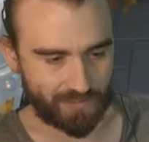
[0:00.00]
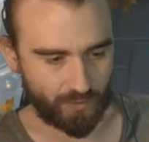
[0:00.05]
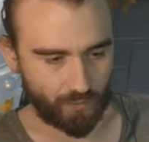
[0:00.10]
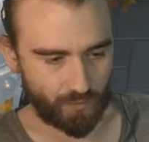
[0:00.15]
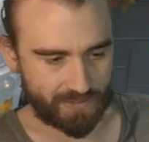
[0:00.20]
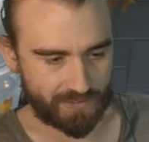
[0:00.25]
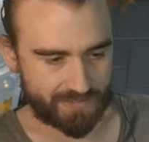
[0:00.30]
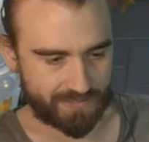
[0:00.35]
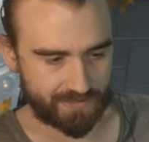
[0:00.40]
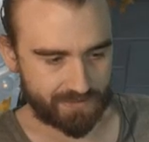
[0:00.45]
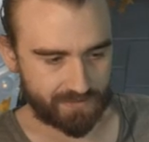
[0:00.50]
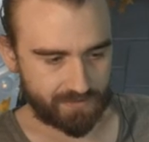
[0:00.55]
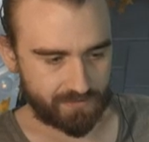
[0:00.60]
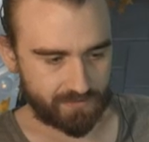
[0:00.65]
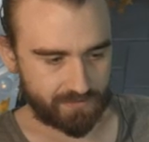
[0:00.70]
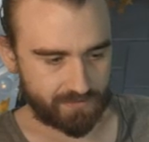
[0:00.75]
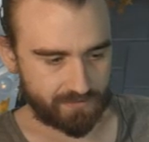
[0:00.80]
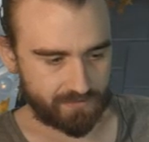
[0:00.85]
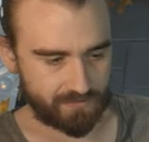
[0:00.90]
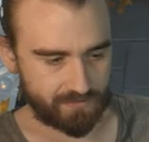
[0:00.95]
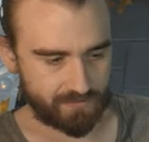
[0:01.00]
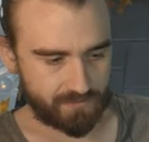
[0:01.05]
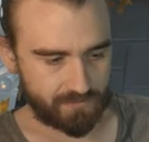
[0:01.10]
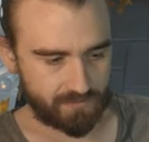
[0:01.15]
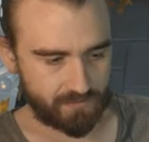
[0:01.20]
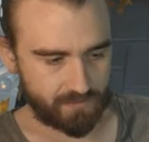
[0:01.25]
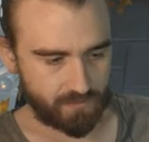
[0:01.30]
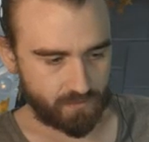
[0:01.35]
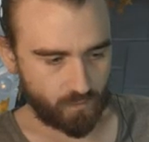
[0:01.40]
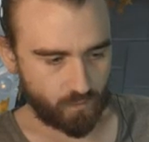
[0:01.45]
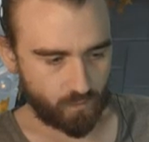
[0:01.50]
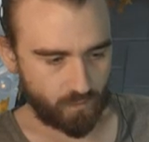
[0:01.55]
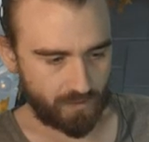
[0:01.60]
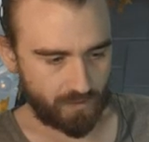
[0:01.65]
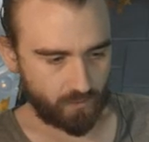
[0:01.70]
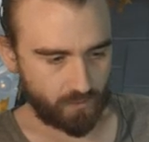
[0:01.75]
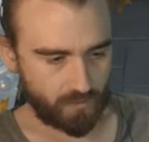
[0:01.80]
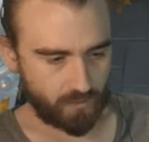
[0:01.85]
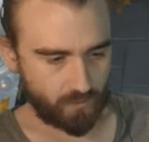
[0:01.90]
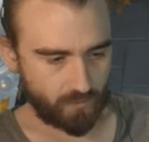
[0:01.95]
low, I say.
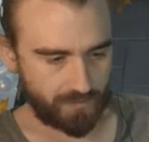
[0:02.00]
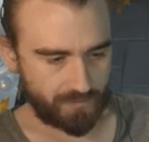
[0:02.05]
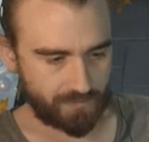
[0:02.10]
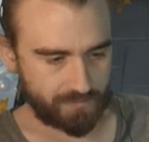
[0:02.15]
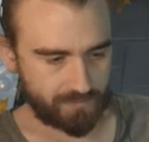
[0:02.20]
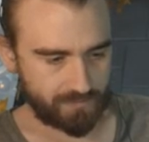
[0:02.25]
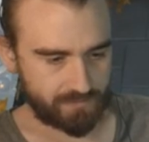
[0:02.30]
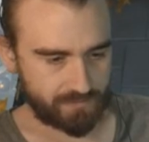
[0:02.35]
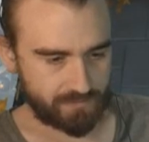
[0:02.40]
Wow, wow, wow.